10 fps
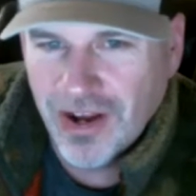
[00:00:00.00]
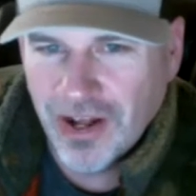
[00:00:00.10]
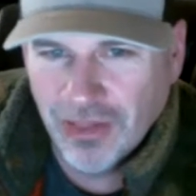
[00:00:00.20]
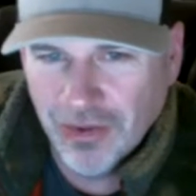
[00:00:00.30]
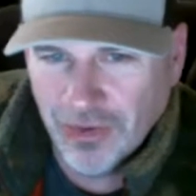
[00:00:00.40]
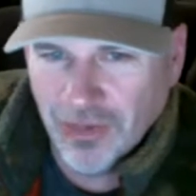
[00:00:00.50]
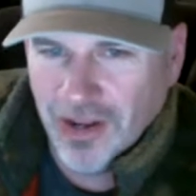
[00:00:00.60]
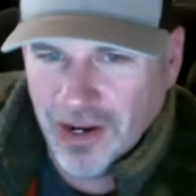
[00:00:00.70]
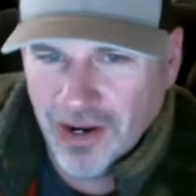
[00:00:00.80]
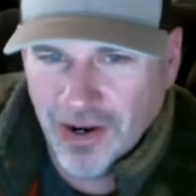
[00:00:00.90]

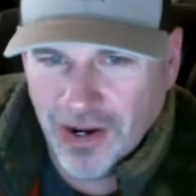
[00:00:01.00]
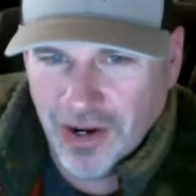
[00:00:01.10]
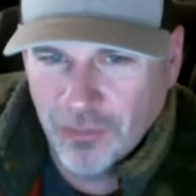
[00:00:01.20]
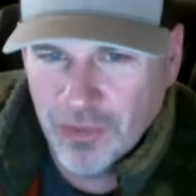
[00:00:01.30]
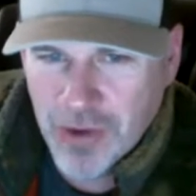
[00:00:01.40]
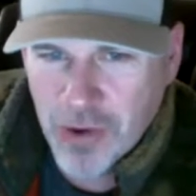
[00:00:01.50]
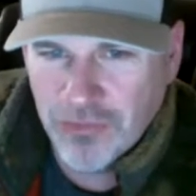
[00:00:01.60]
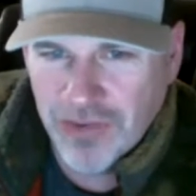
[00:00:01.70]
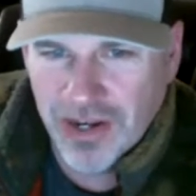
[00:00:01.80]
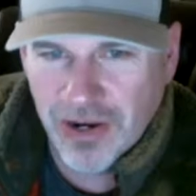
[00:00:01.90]
remote
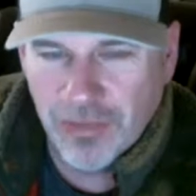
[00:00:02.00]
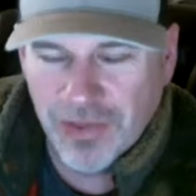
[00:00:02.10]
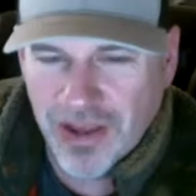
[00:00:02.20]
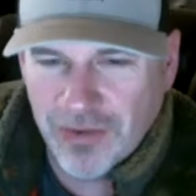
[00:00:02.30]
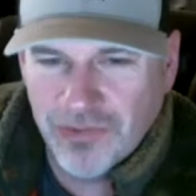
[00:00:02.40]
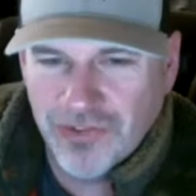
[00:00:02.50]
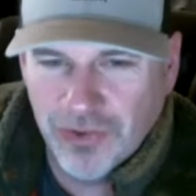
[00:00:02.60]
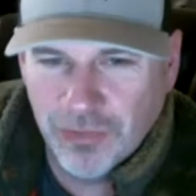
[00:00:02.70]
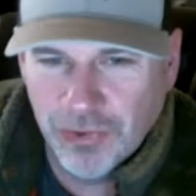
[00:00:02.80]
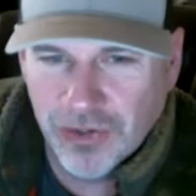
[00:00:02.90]
video, but that was
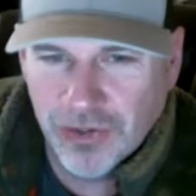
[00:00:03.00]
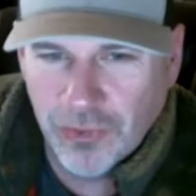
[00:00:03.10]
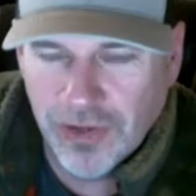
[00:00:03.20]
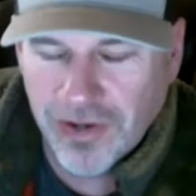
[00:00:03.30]
still pretty cool.